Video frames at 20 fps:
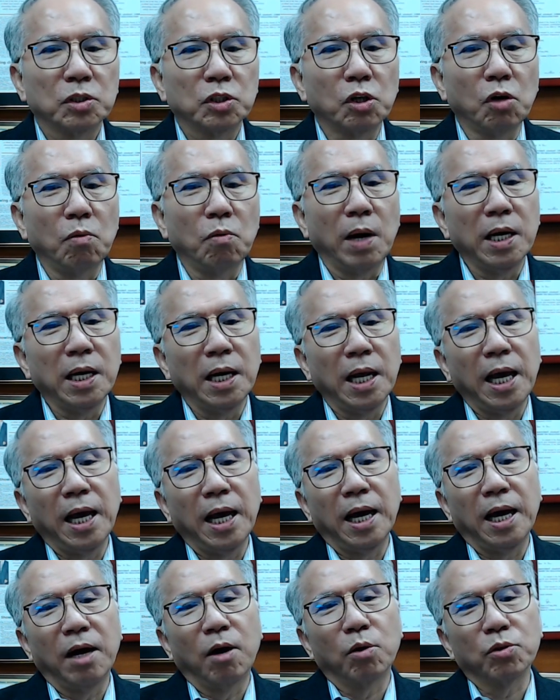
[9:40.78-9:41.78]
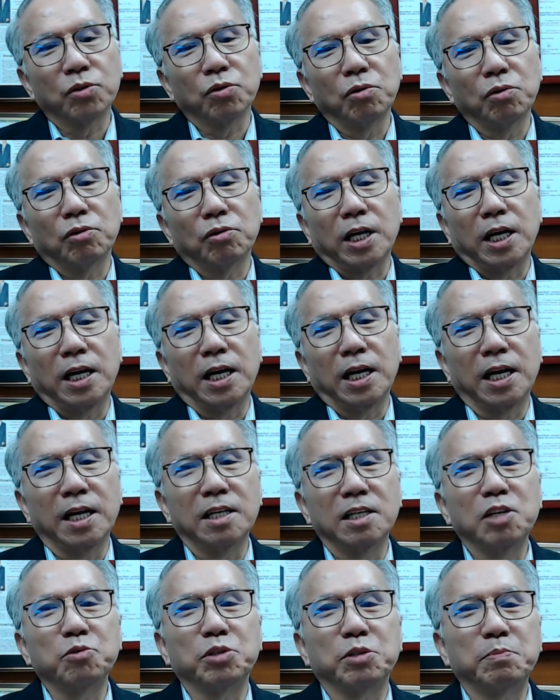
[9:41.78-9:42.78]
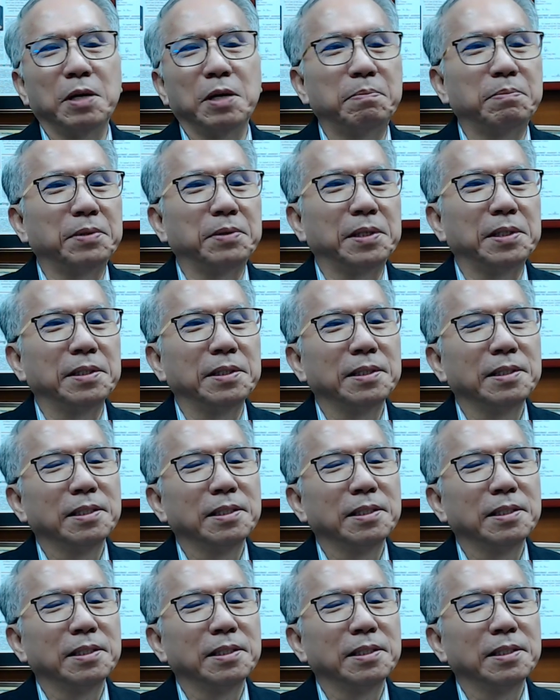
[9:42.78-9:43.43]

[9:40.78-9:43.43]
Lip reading: So one day I also look at another newspaper.